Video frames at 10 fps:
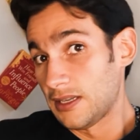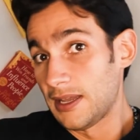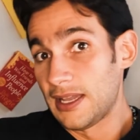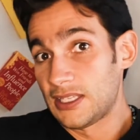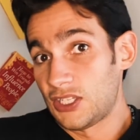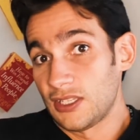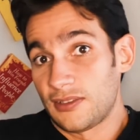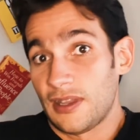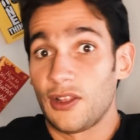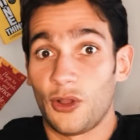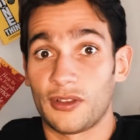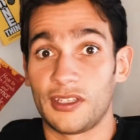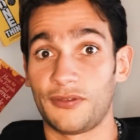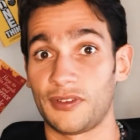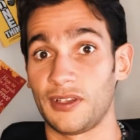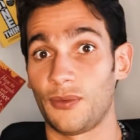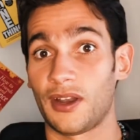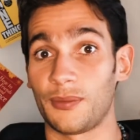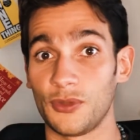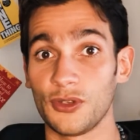it's just a lot different than what
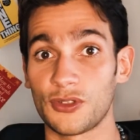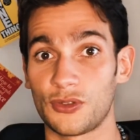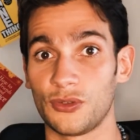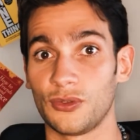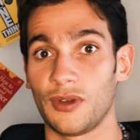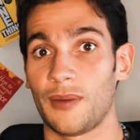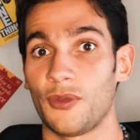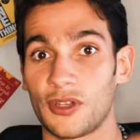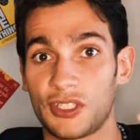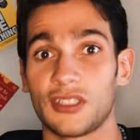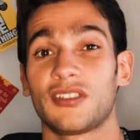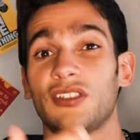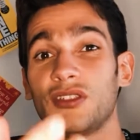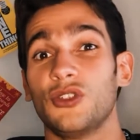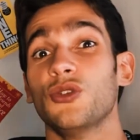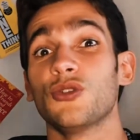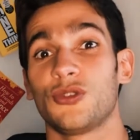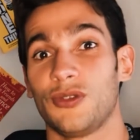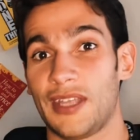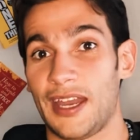I'm used to. I'm not just used
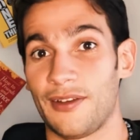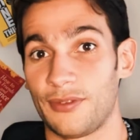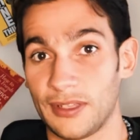to that every